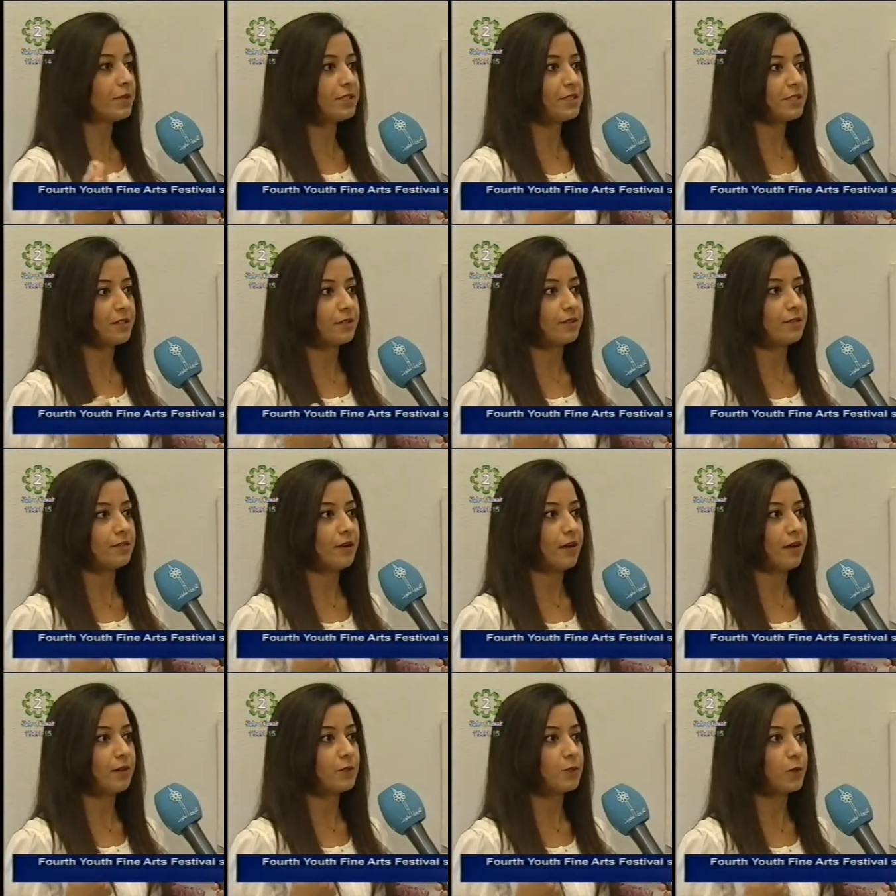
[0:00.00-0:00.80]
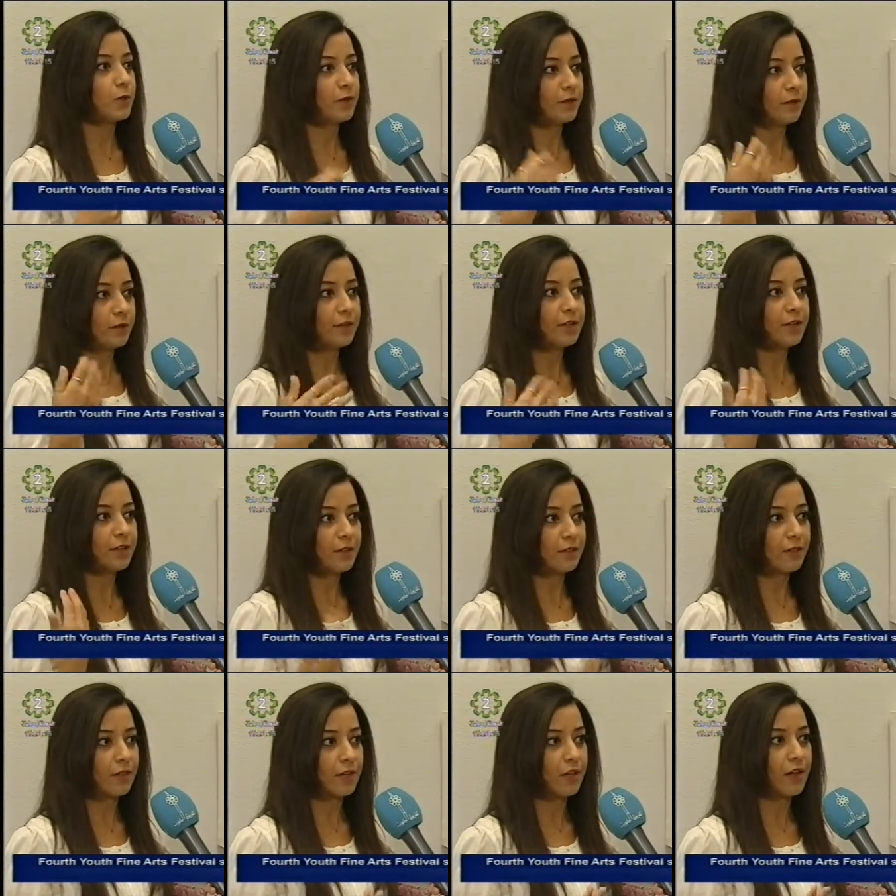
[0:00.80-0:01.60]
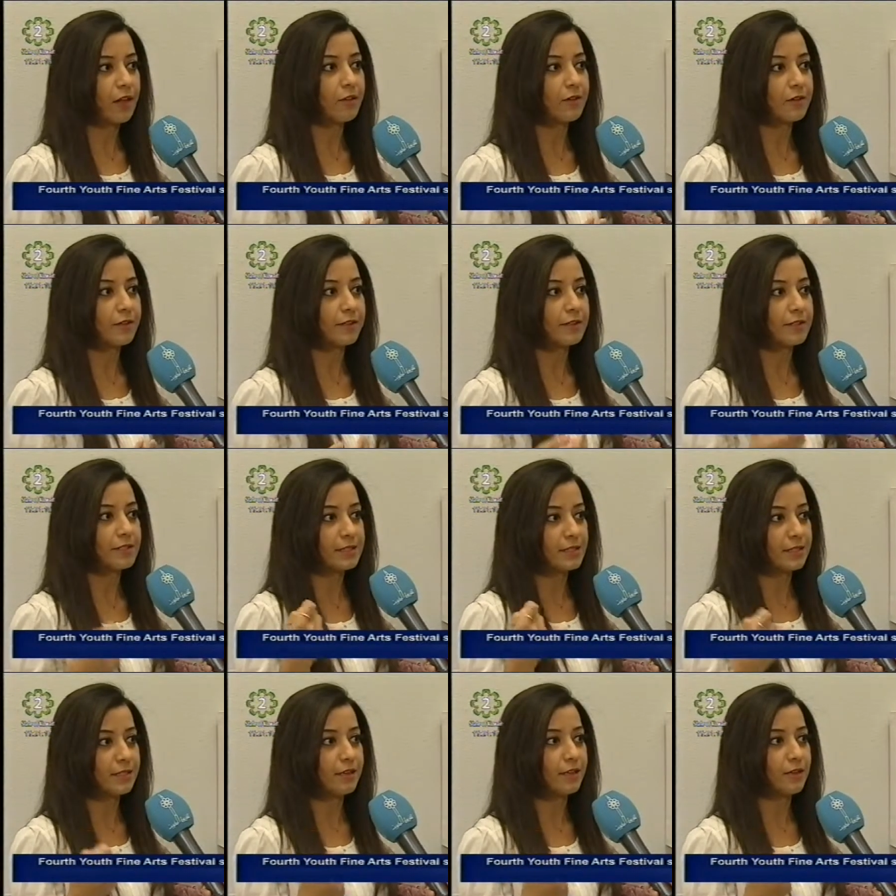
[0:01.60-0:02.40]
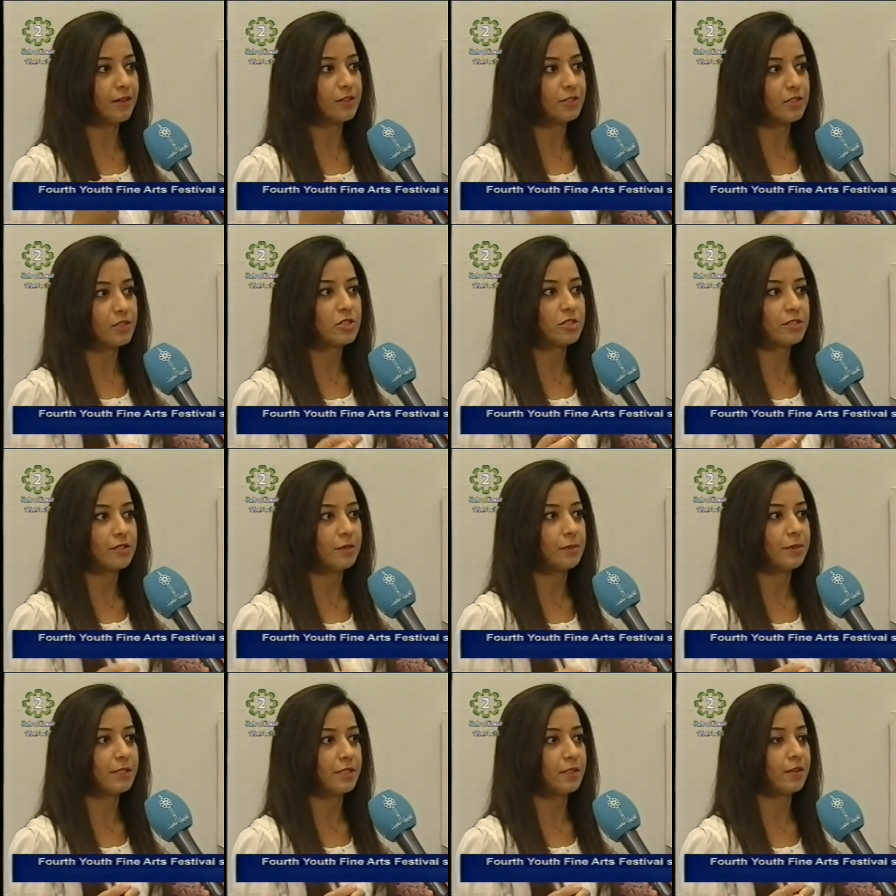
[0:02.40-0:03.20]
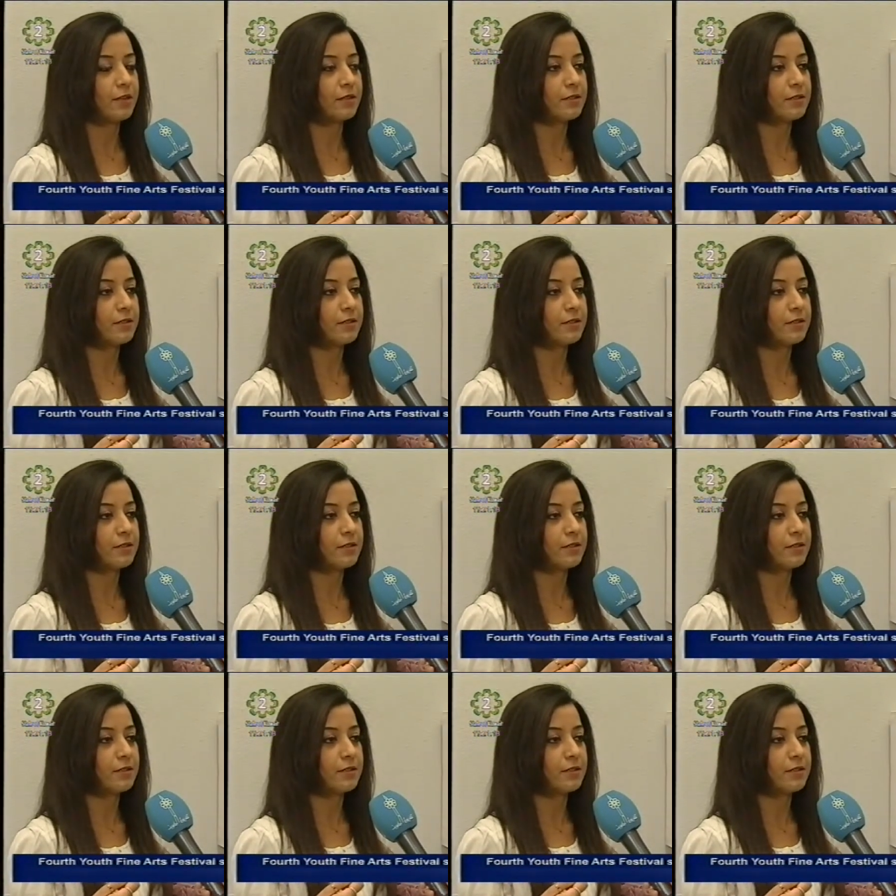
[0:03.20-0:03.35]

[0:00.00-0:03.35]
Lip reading: media art, or in the coloring is in digital media